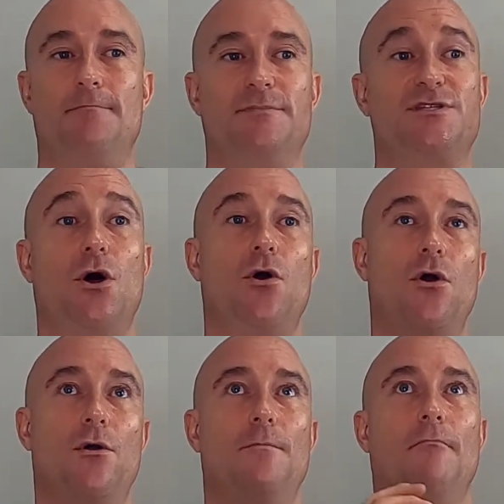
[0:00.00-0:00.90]
So
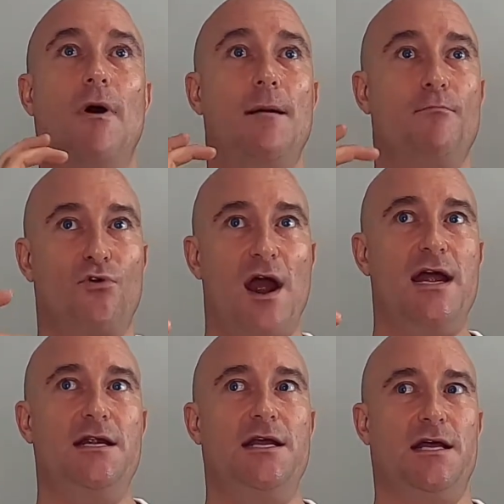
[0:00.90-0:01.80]
my brain